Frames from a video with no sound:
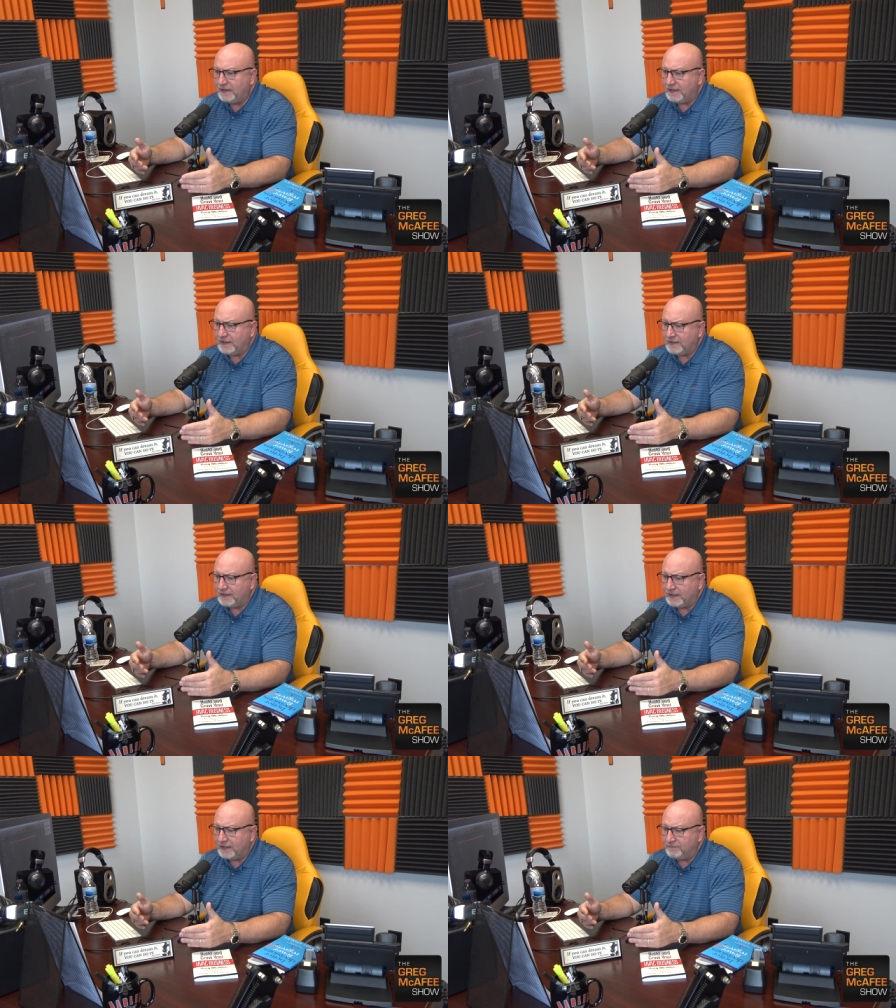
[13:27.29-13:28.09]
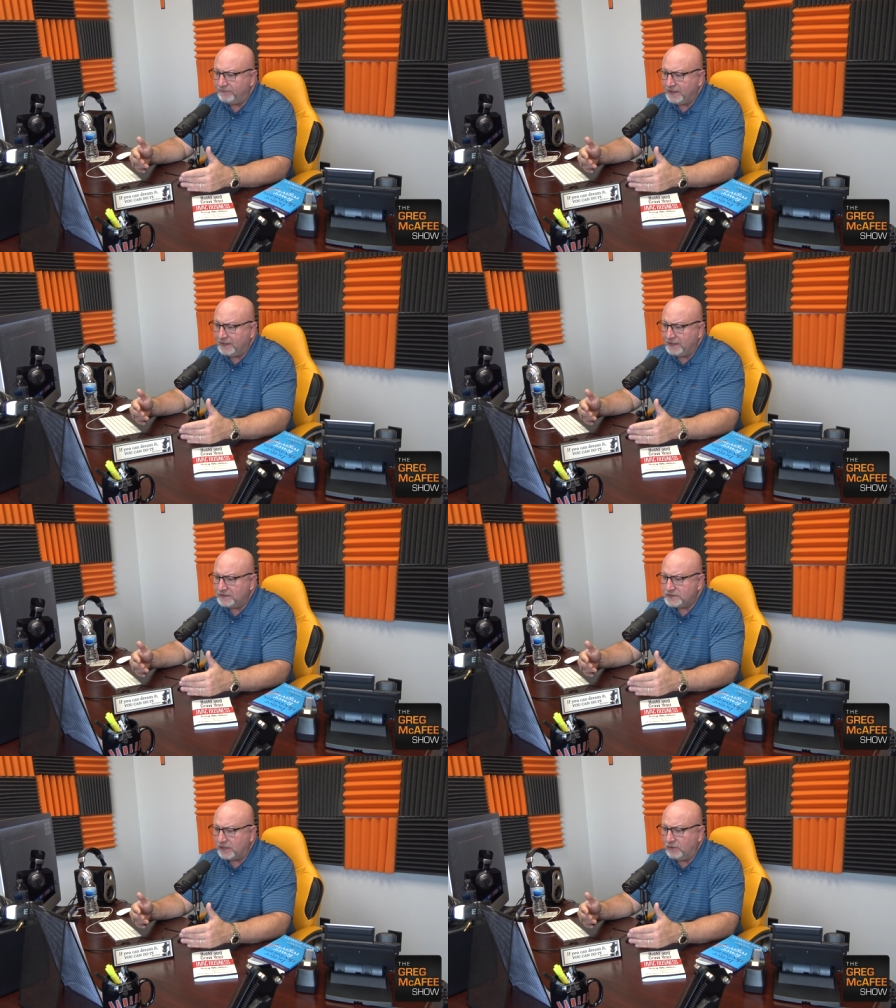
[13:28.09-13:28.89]
And uh,
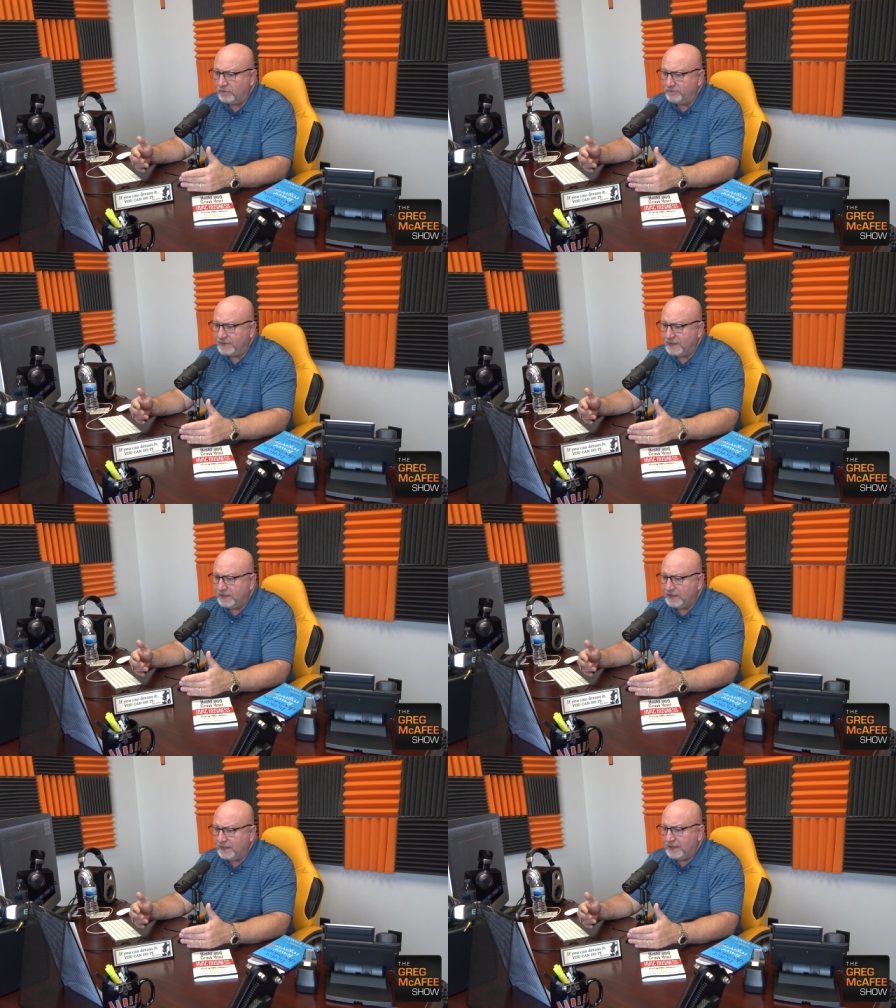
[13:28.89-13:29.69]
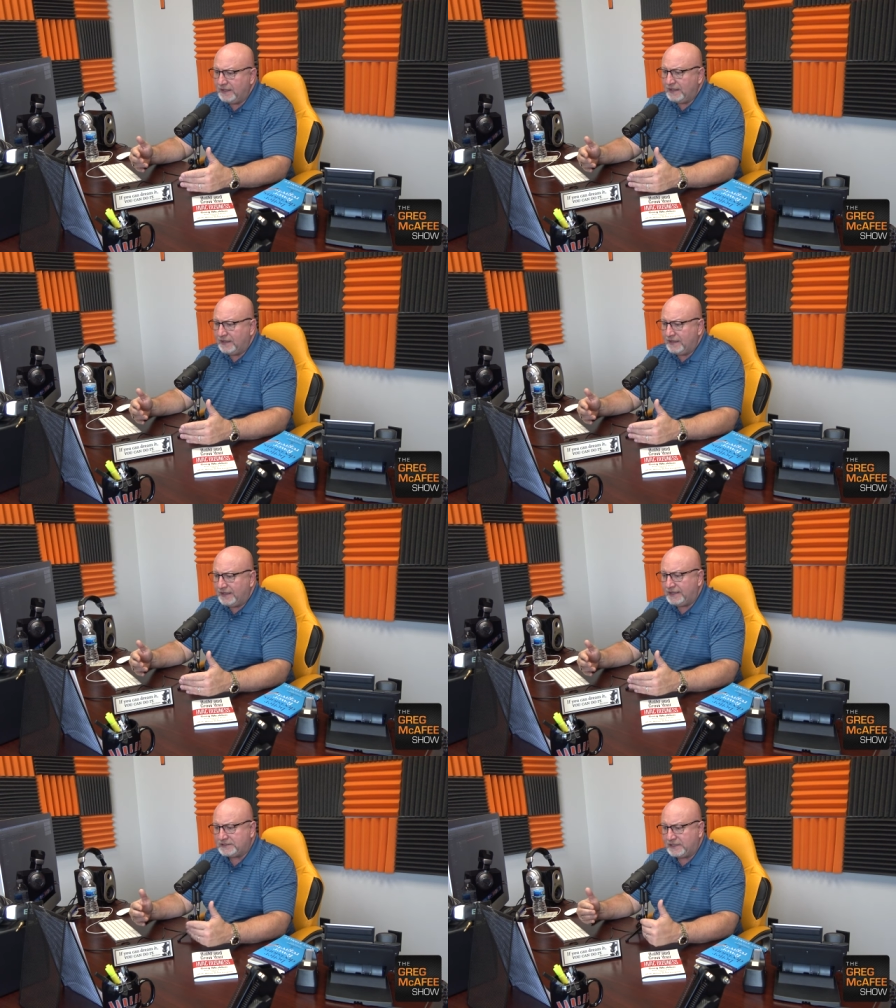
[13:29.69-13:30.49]
so
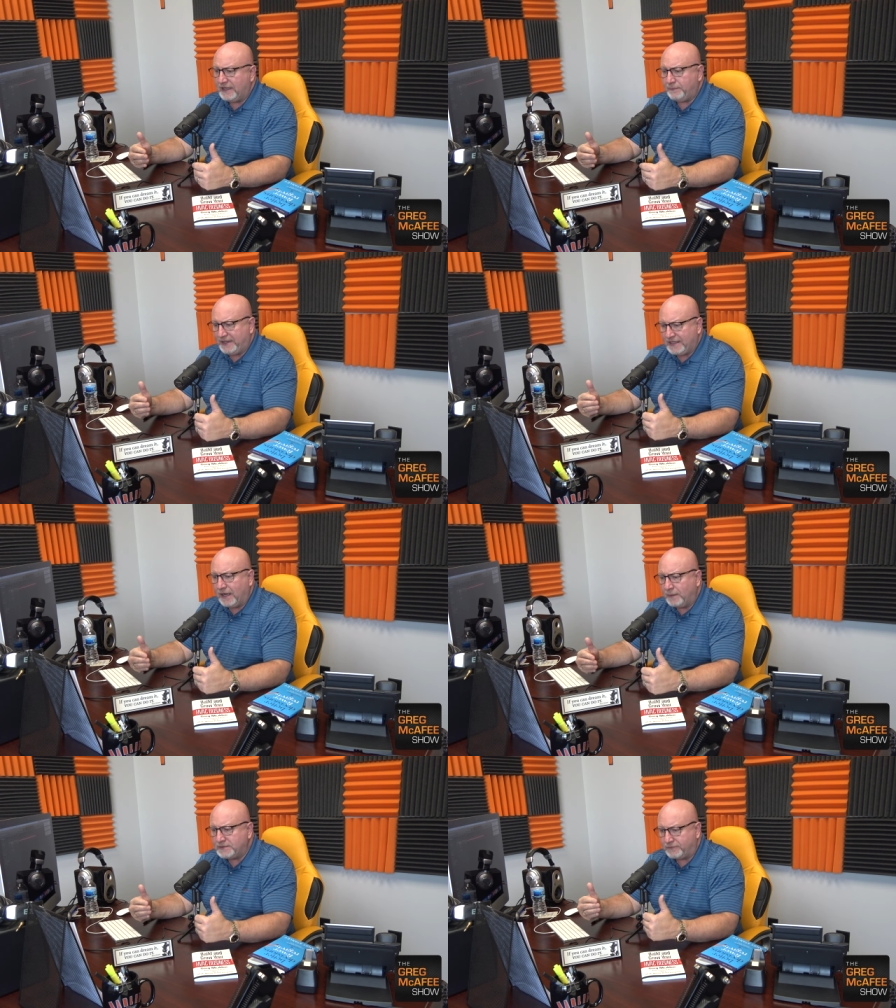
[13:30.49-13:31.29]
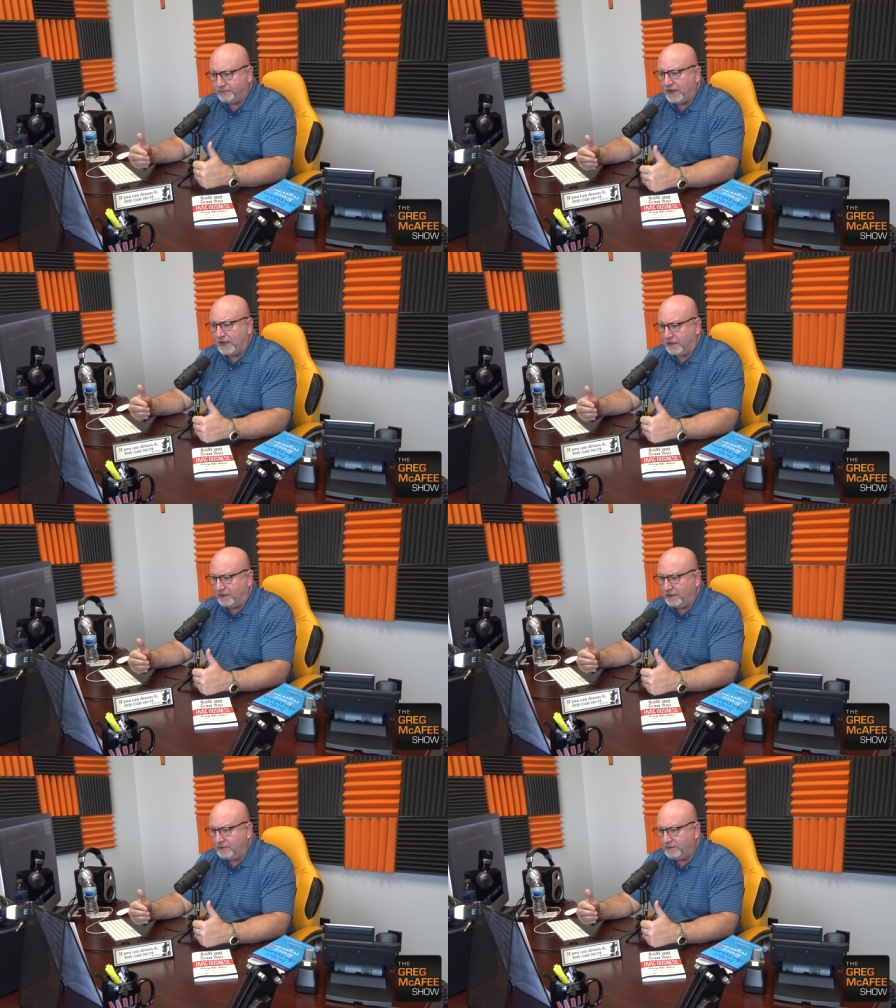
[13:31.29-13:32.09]
it's it becomes
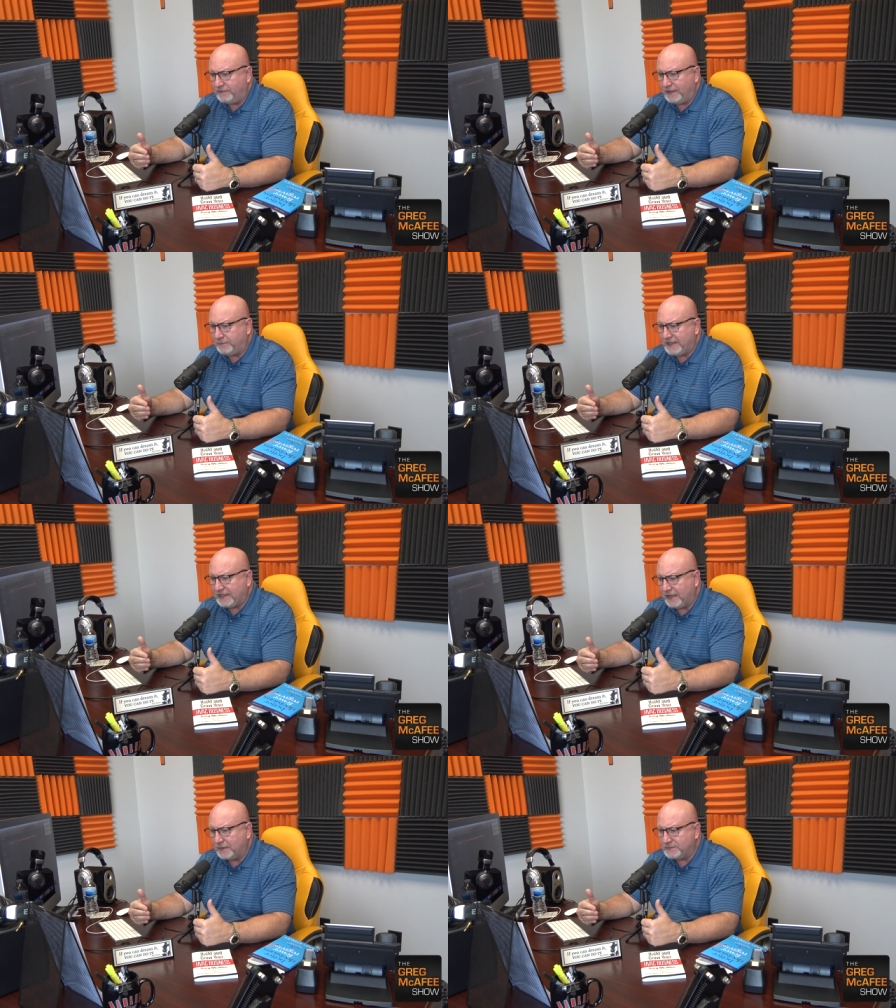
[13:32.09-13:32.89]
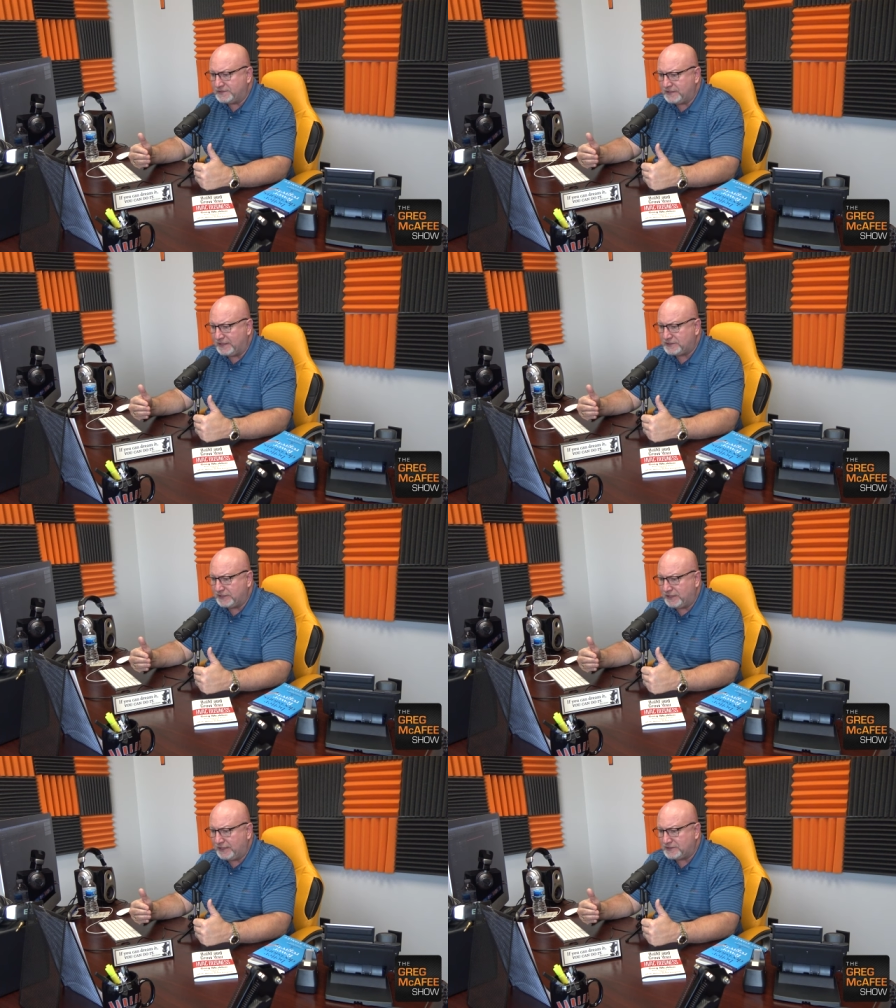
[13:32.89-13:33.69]
fun. It becomes it's
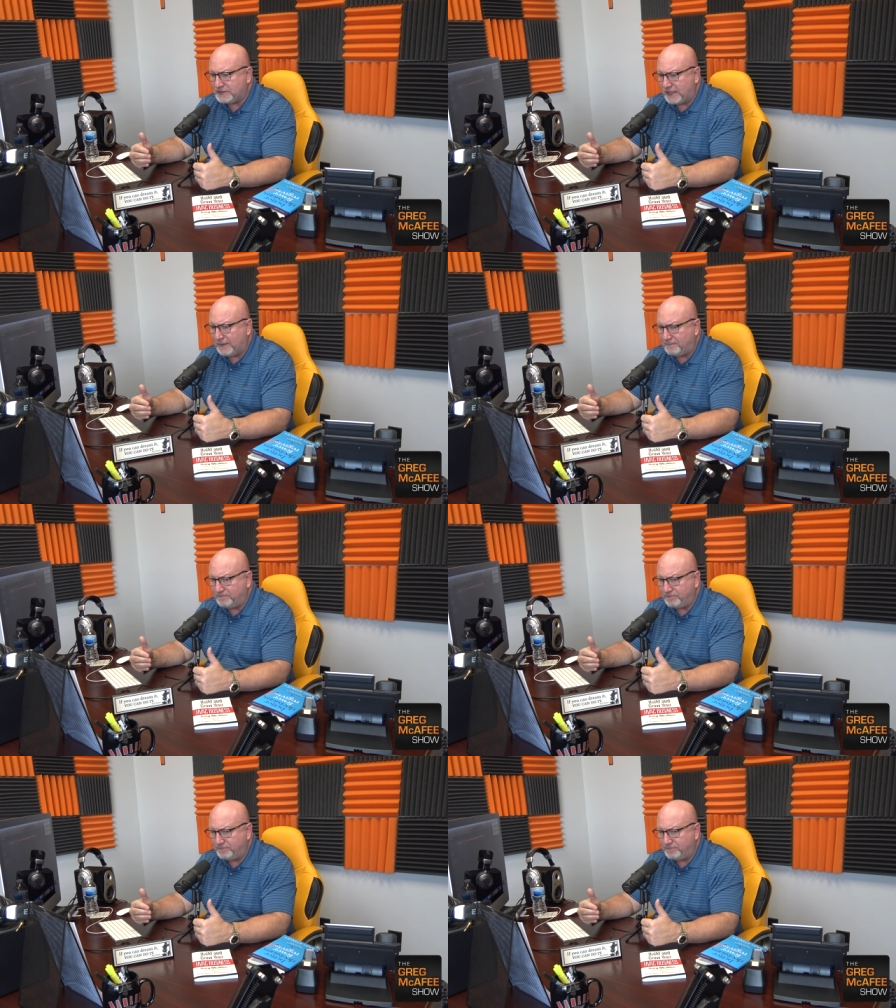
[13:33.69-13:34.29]
a it's a